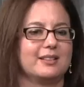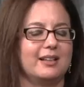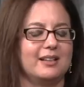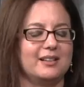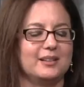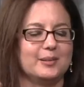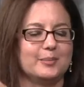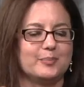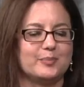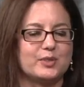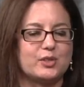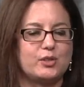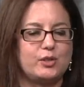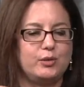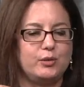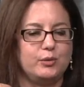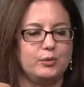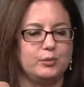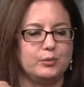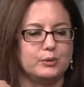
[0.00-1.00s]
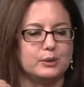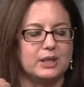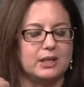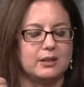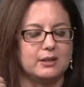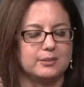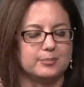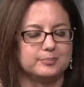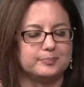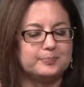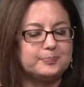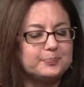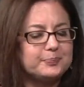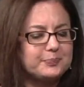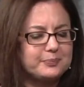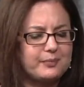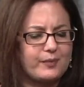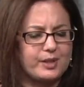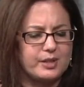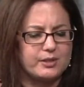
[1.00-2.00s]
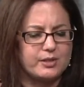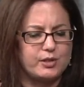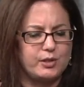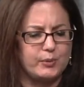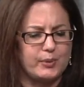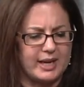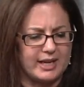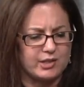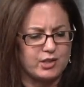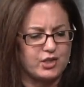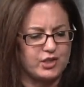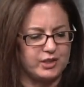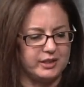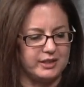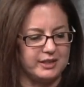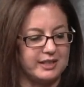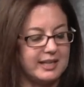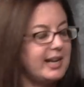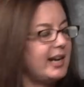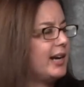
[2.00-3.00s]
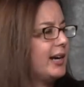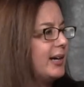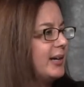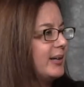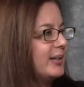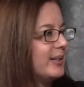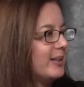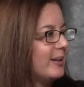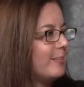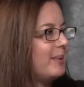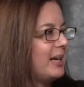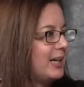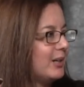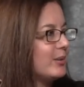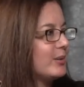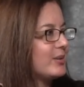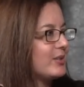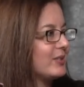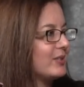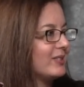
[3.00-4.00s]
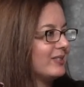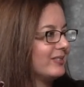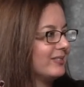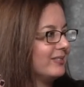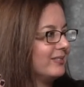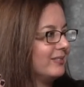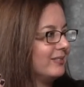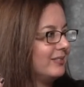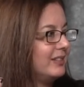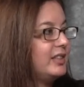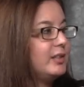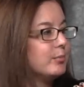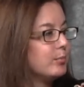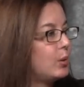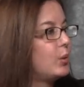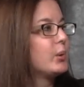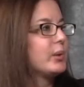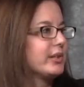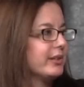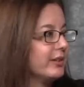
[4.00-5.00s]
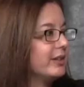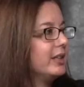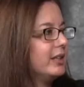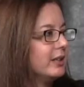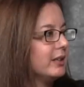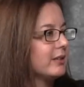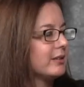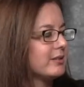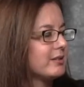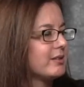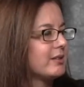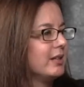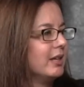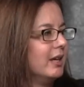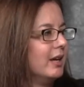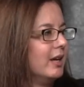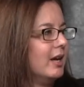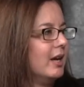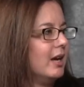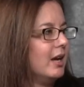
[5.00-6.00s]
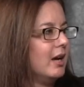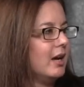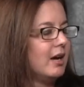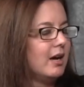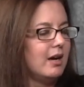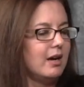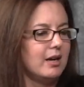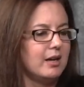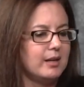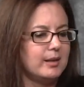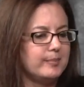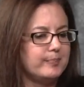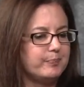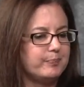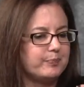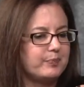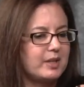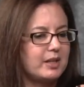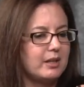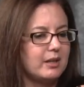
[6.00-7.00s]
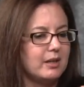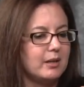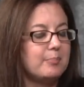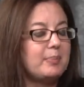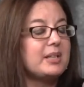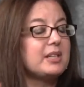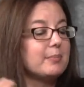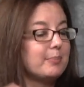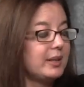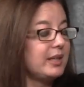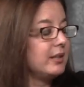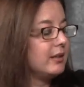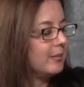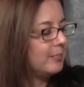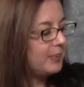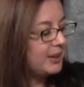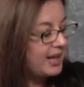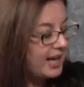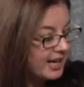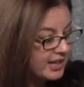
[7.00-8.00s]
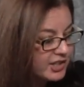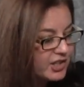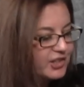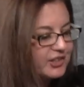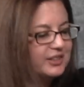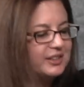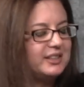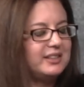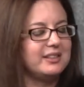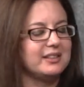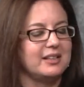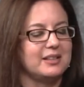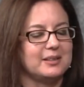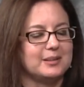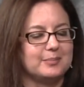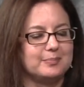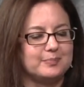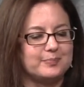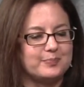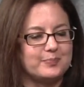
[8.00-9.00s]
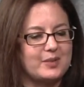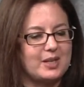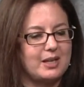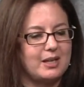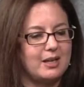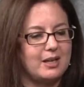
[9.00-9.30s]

right. Um, to to actually care about the important things. Right. Um, but, but, but actually, um,